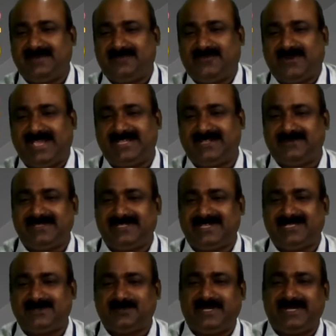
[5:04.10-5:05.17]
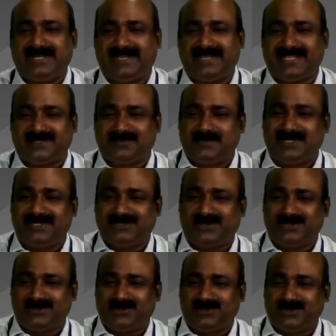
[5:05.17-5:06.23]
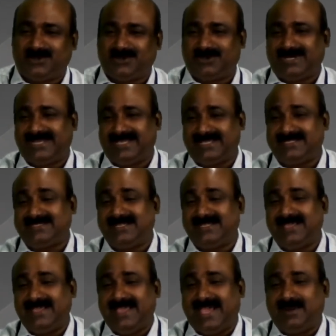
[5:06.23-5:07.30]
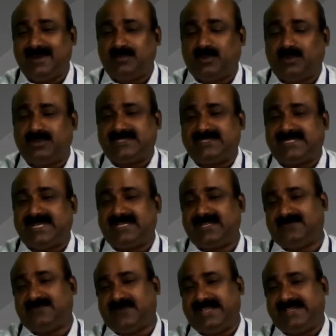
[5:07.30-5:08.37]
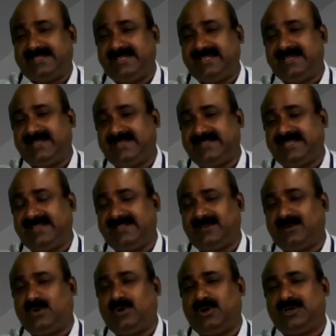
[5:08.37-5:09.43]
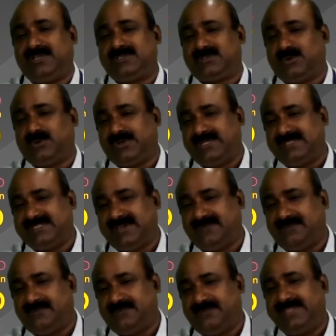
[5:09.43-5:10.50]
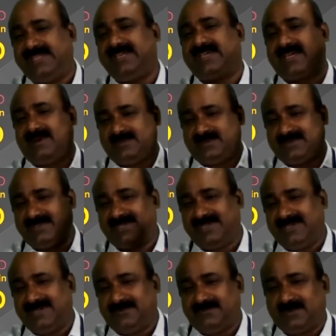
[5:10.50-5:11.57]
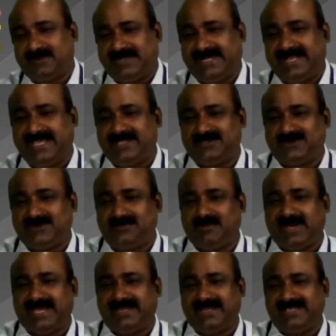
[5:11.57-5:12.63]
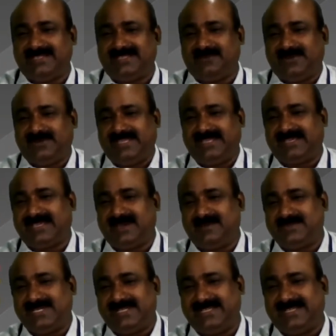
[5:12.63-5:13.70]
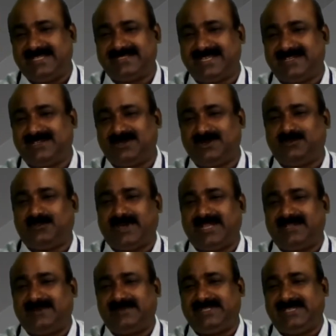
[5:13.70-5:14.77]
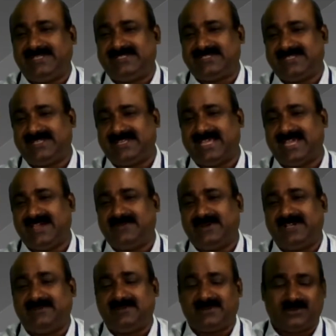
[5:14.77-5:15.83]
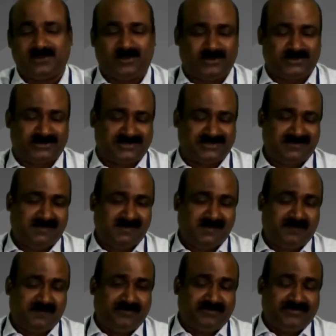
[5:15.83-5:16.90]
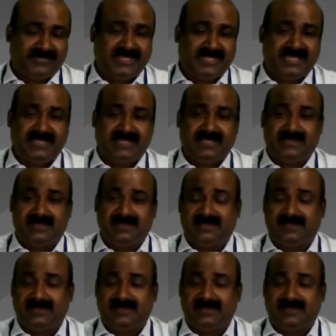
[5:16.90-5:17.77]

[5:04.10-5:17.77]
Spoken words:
up fight with the husband, and husband is also no less, and both started fighting, and then the old stories, everything comes. From the days of marriage, everything comes, and they started to fight with each other. Half an hour goes. They